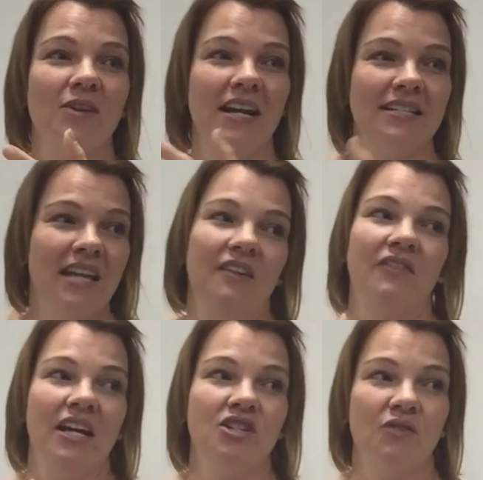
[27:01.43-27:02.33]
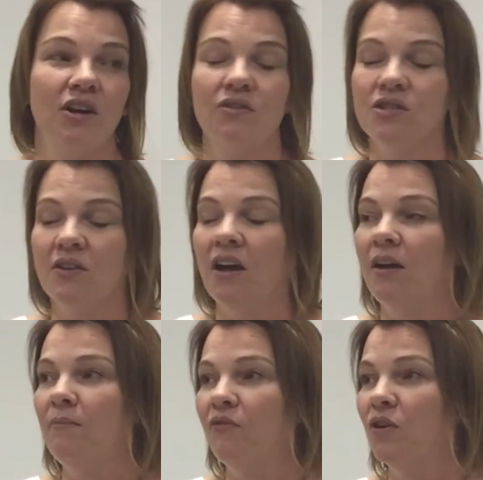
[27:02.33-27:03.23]
and identifying triggers
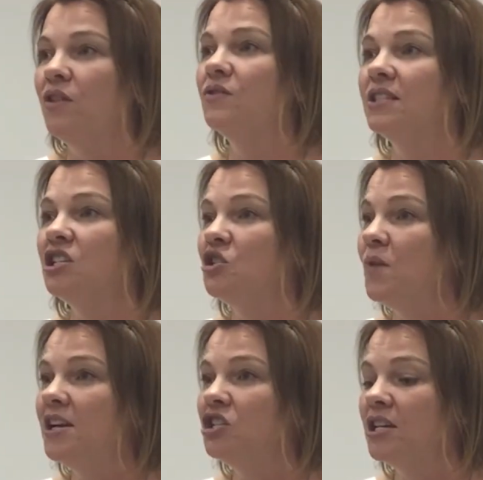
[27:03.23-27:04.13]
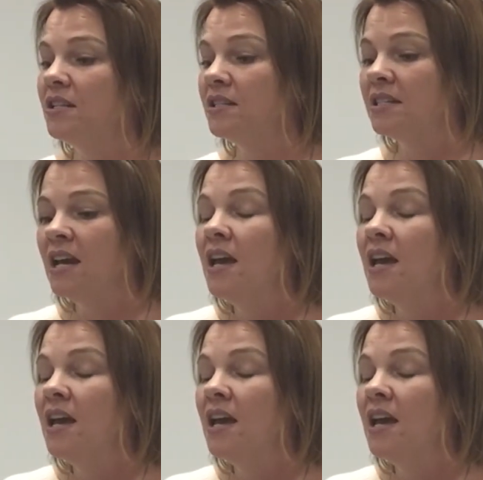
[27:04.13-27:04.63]
for those situations,